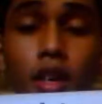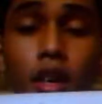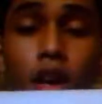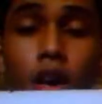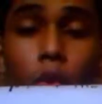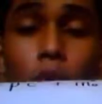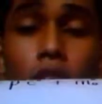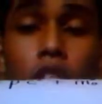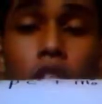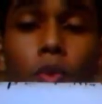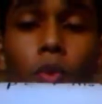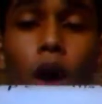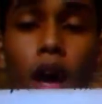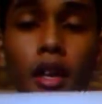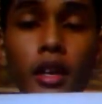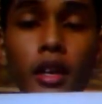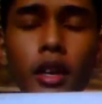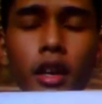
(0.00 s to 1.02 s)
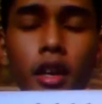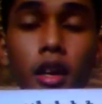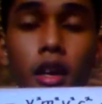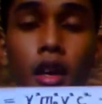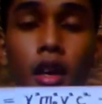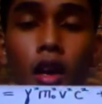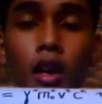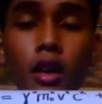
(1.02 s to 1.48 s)
which one,
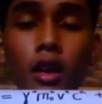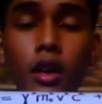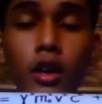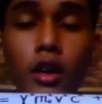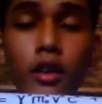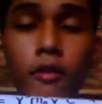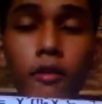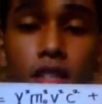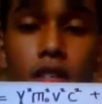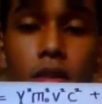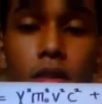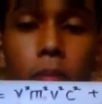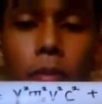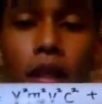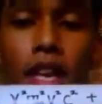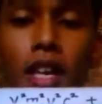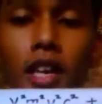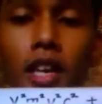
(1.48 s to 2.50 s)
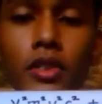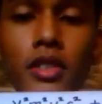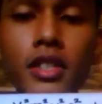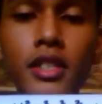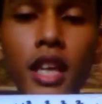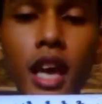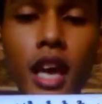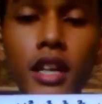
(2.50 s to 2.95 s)
the Planck
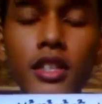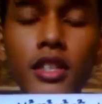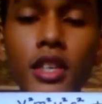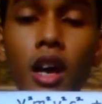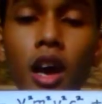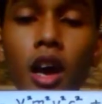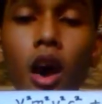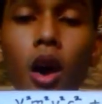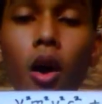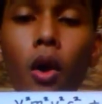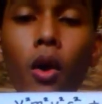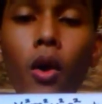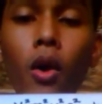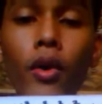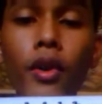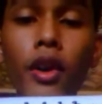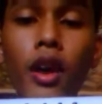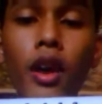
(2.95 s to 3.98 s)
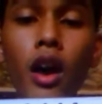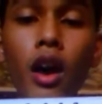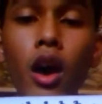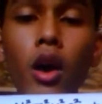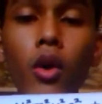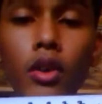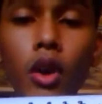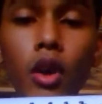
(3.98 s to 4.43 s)
constant or
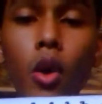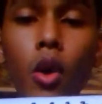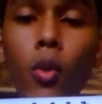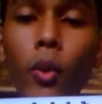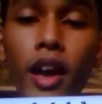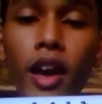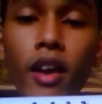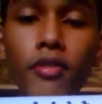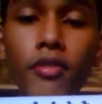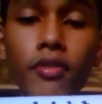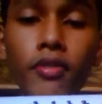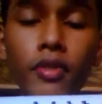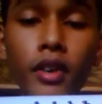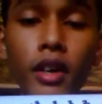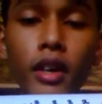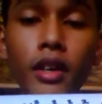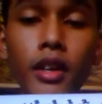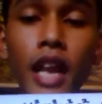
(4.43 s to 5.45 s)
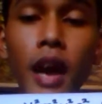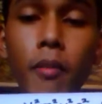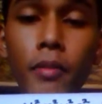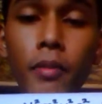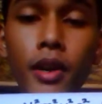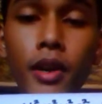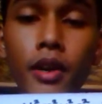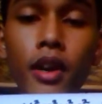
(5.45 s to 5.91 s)
wave
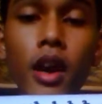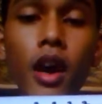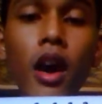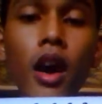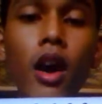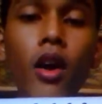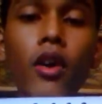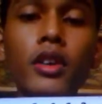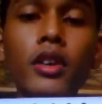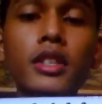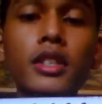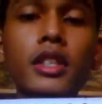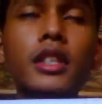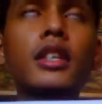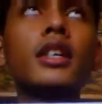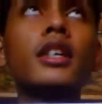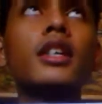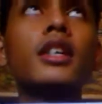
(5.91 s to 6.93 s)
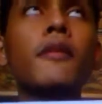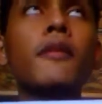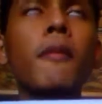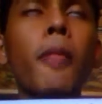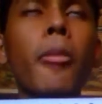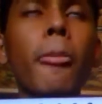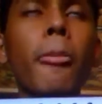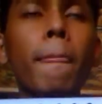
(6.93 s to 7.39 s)
number or the
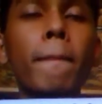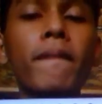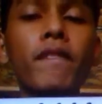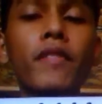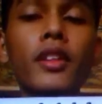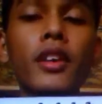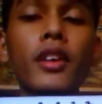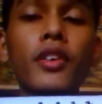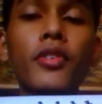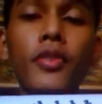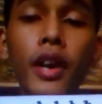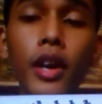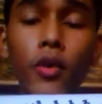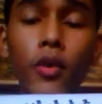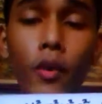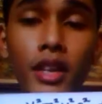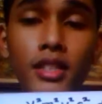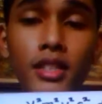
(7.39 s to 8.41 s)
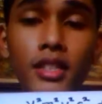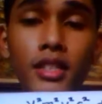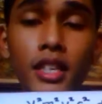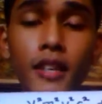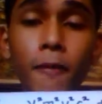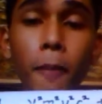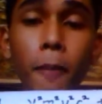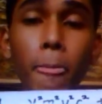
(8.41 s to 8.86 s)

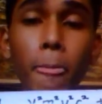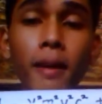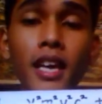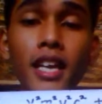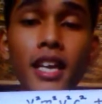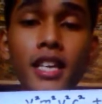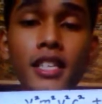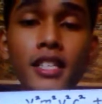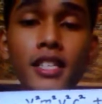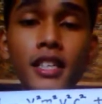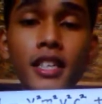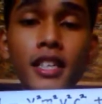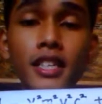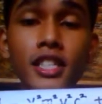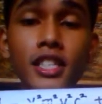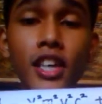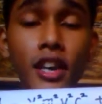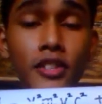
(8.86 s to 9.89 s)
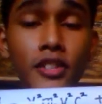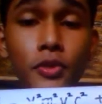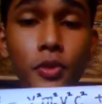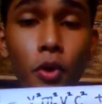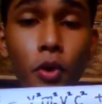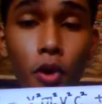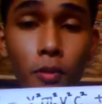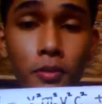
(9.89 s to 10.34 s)
frequency is
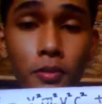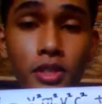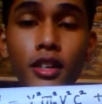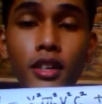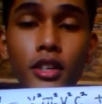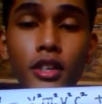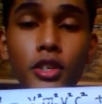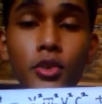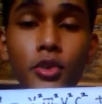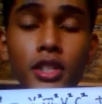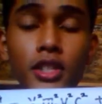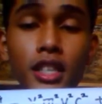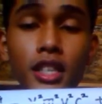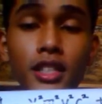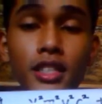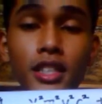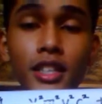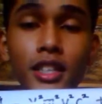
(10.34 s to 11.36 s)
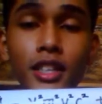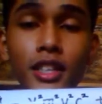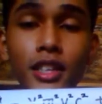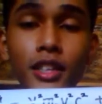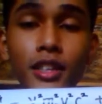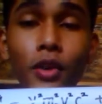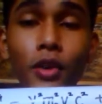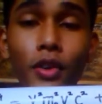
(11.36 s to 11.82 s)
transformed using the
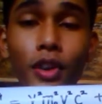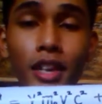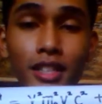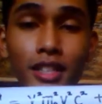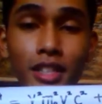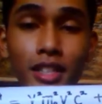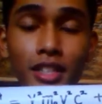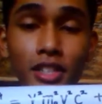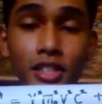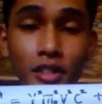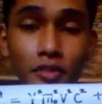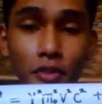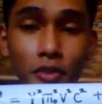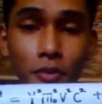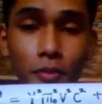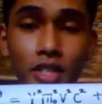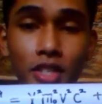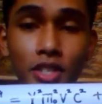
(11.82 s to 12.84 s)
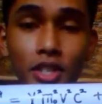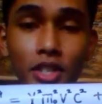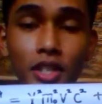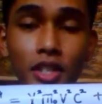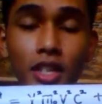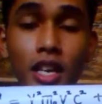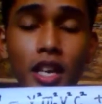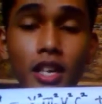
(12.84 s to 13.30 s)
Lorentz transformation.
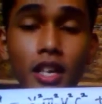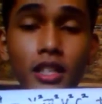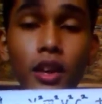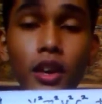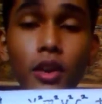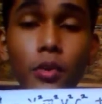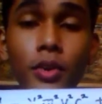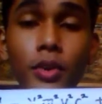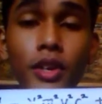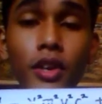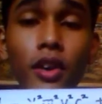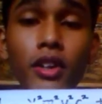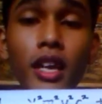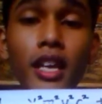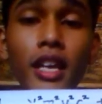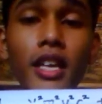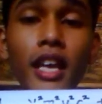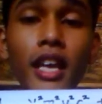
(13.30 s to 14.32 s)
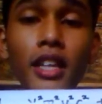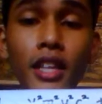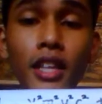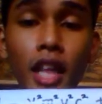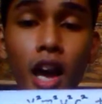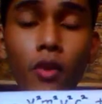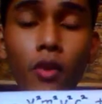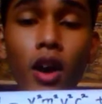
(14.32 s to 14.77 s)
So we don't yet
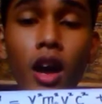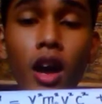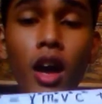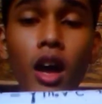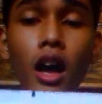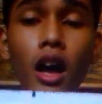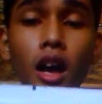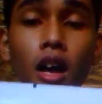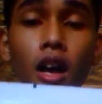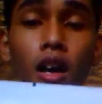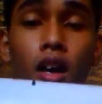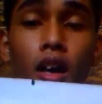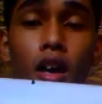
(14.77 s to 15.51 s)
know uh,